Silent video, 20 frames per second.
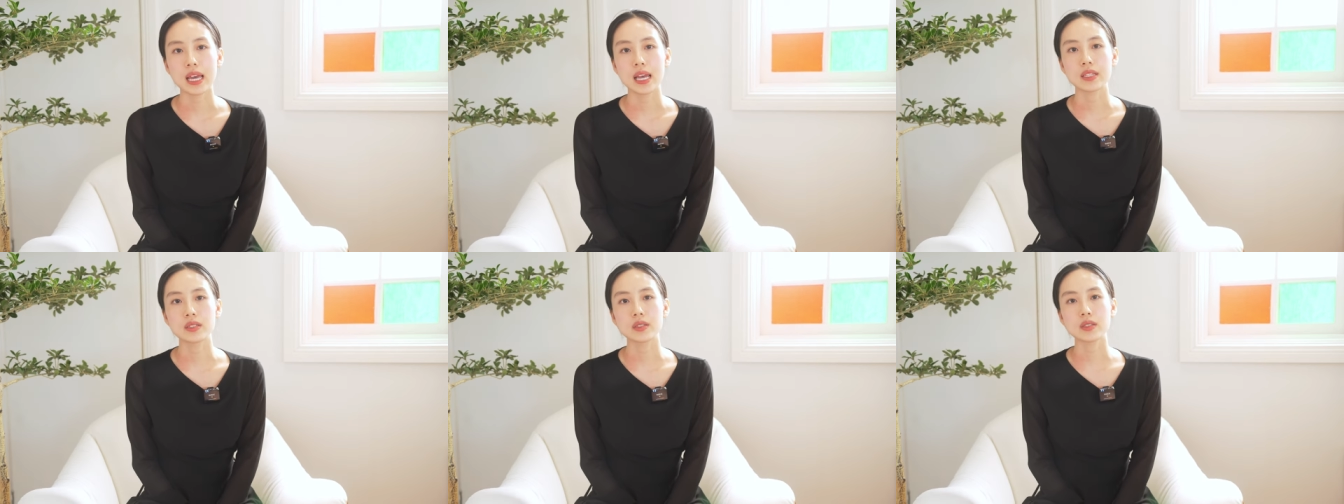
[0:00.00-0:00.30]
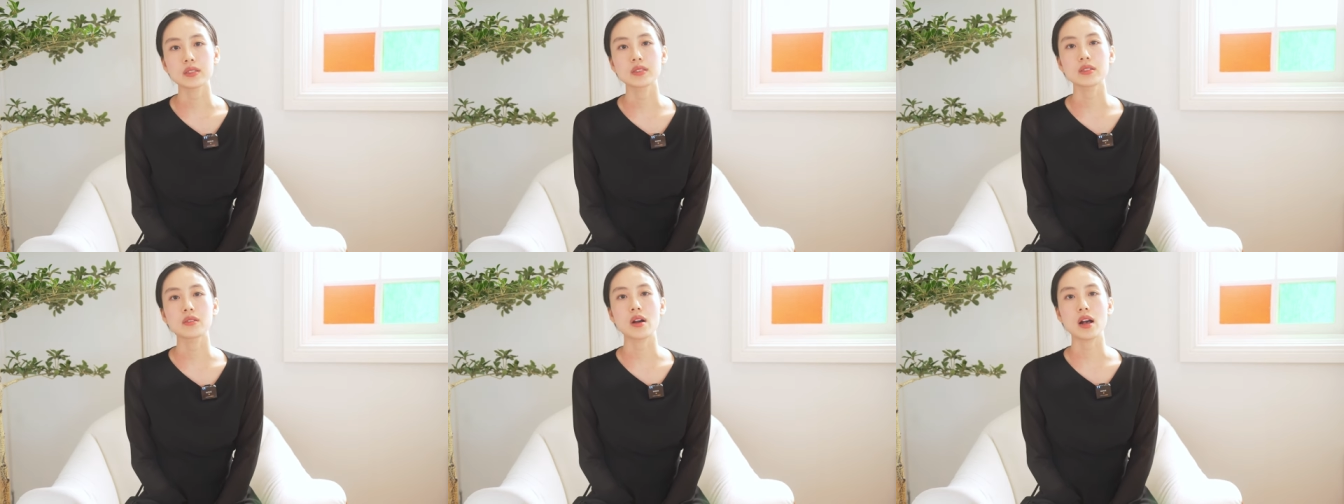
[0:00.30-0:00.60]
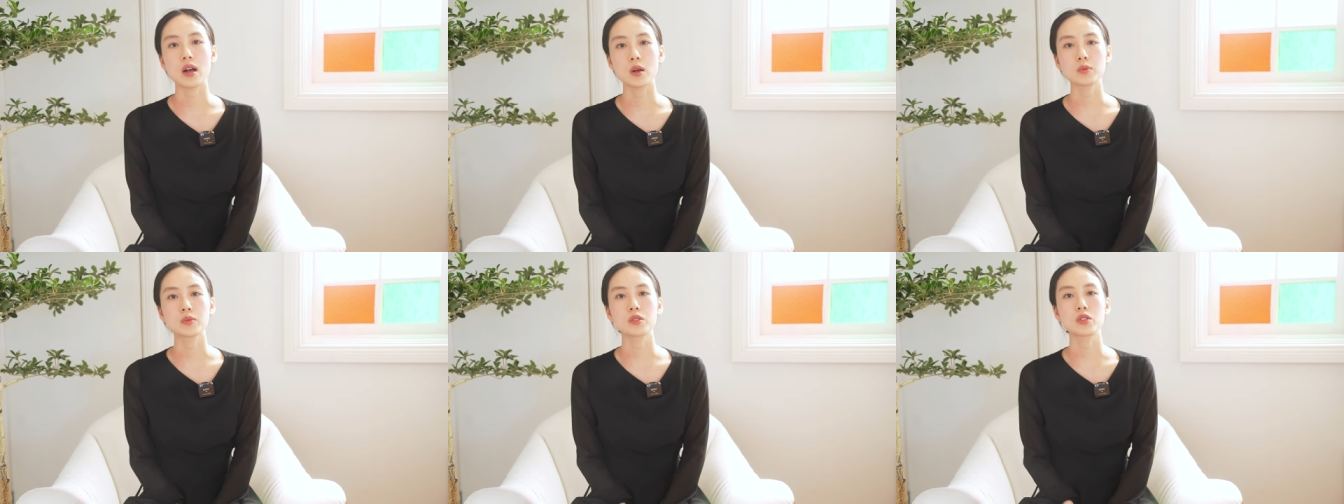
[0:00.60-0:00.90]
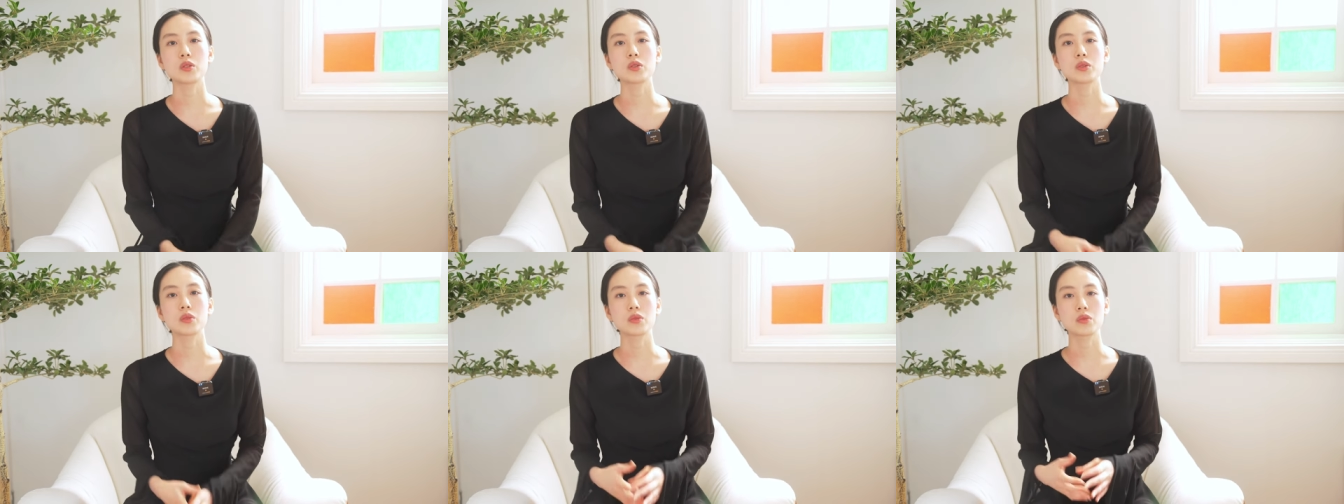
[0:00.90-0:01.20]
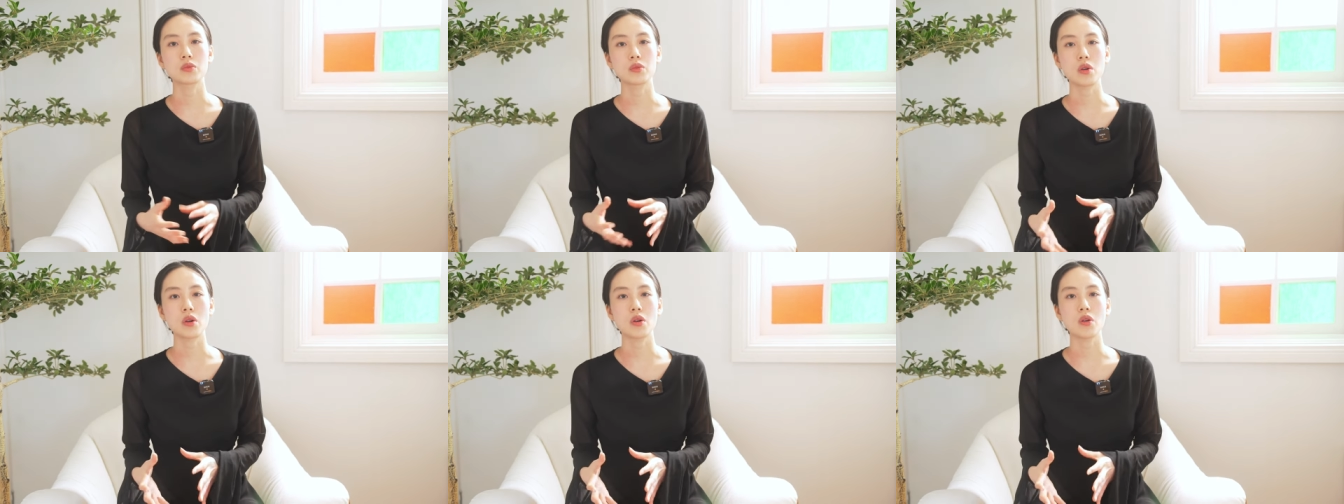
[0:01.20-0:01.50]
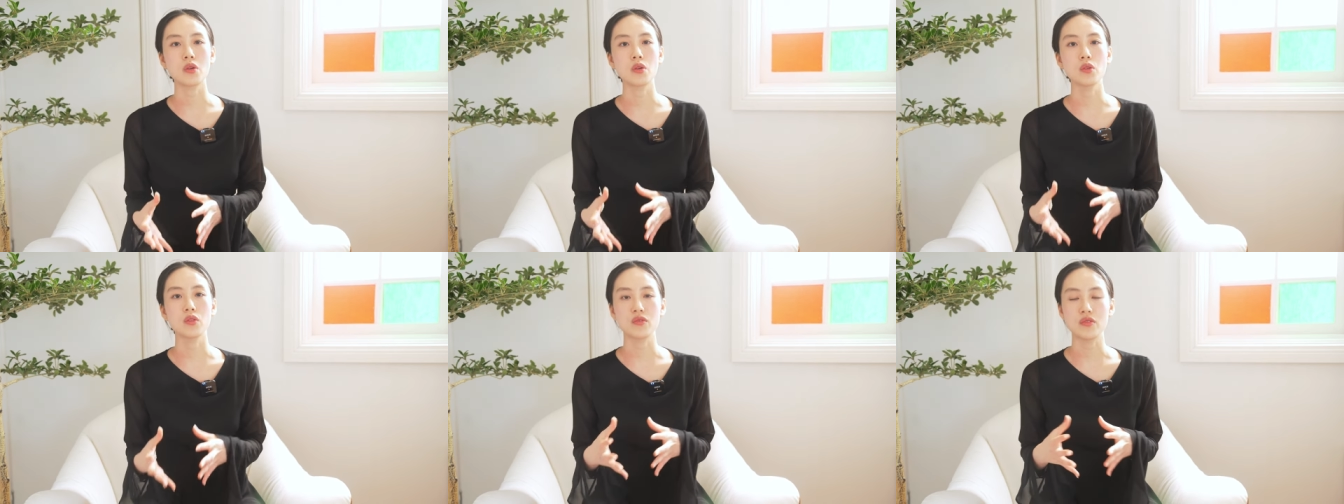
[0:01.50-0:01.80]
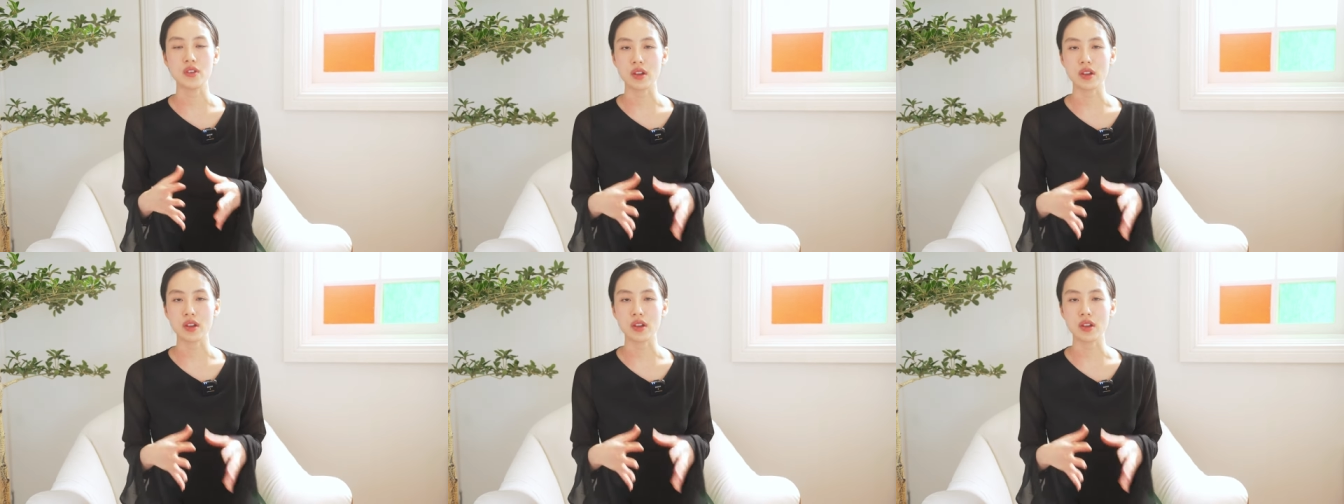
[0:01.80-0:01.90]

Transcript: It also helps you grow